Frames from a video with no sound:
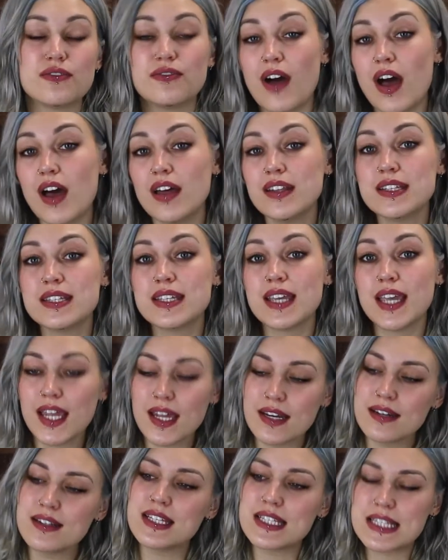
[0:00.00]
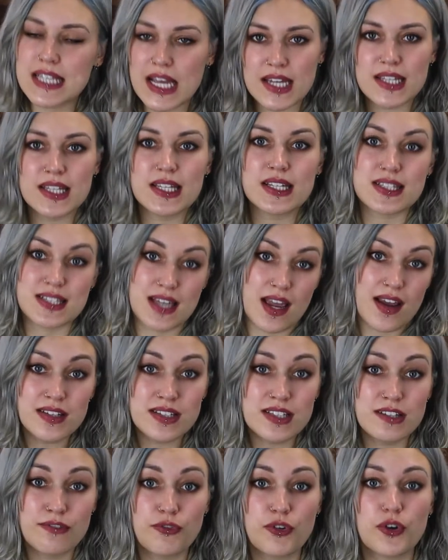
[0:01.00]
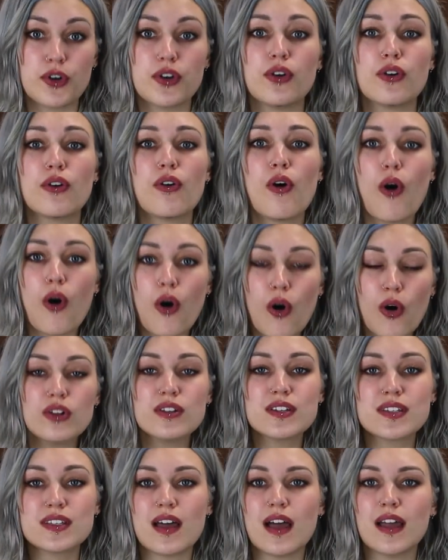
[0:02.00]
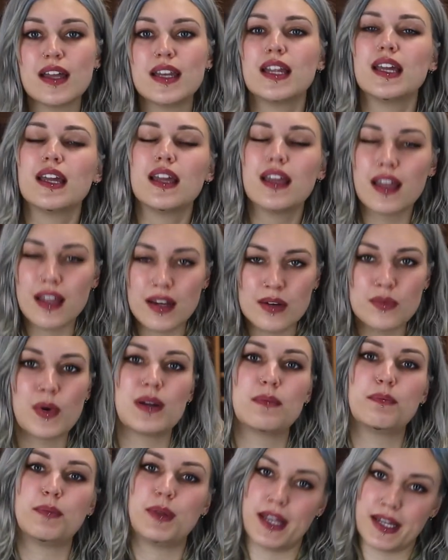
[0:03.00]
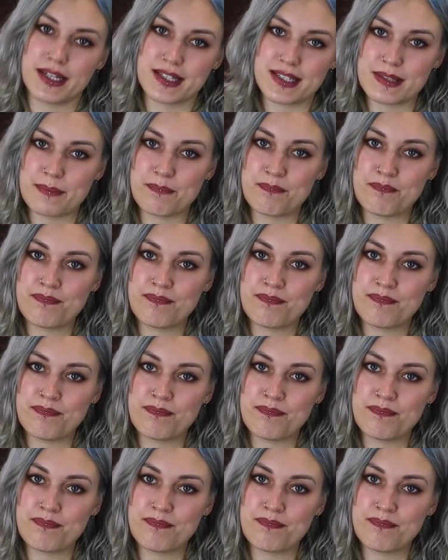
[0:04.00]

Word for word: fonts and styling text for your whole site in one place.